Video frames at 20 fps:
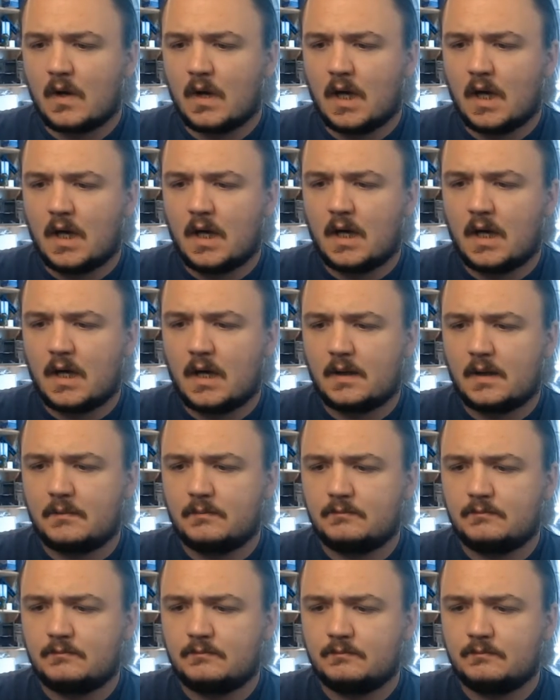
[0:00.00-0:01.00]

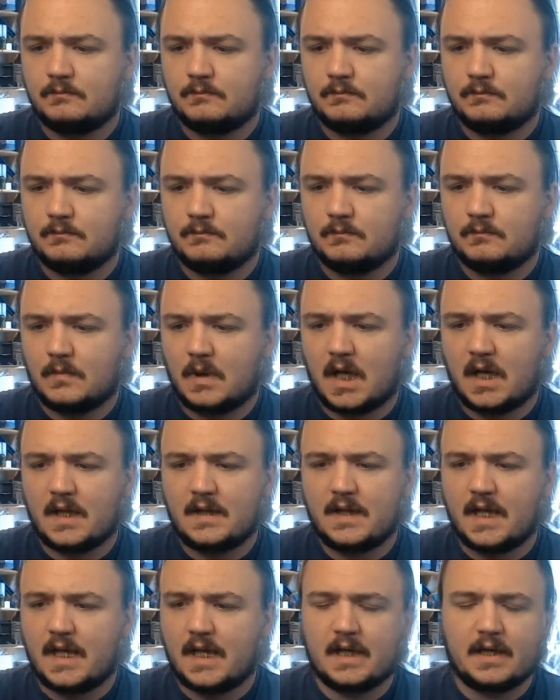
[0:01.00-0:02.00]
And
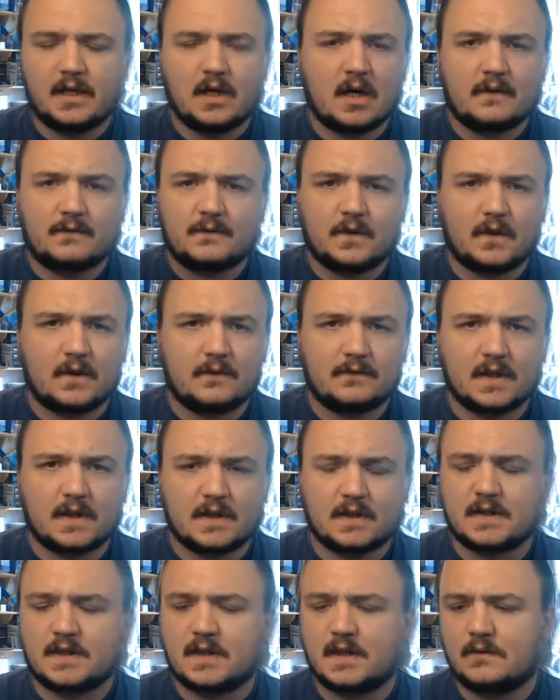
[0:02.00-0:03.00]
then after I've done the
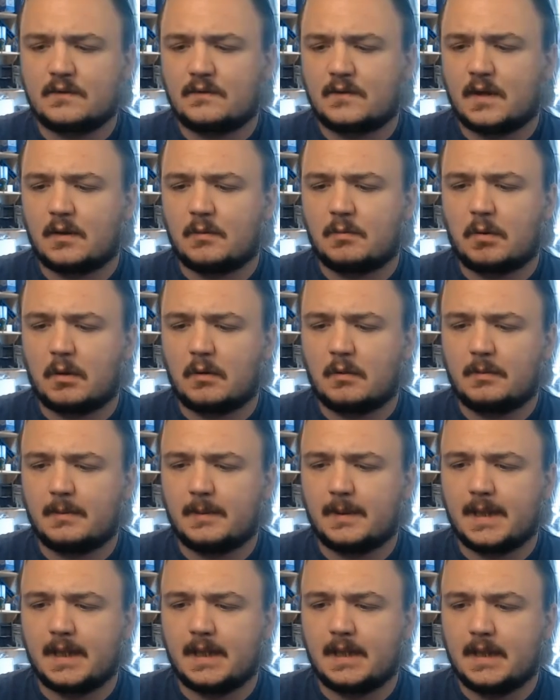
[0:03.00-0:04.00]
silver, it'll probably
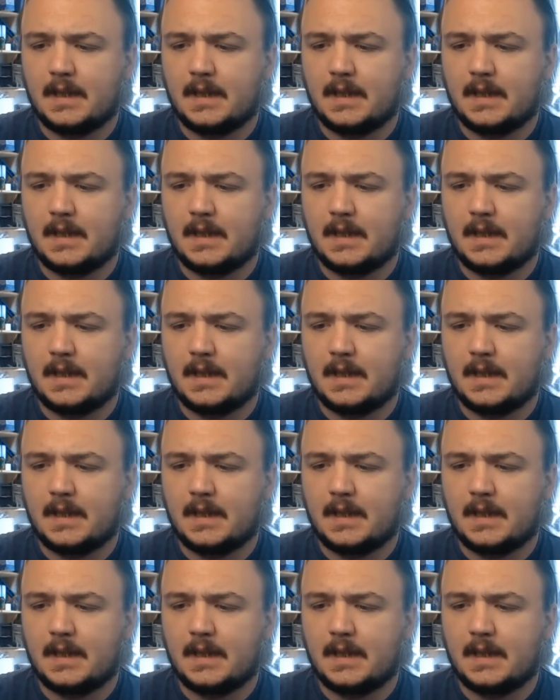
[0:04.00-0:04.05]
be